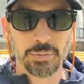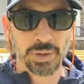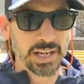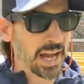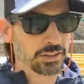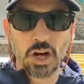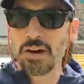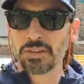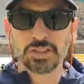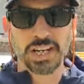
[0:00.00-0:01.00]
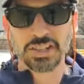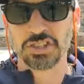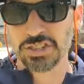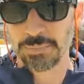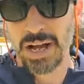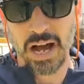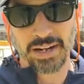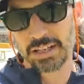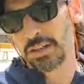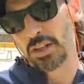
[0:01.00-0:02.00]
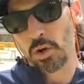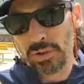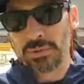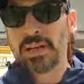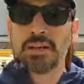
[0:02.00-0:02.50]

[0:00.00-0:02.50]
and we had conversations about it, and though we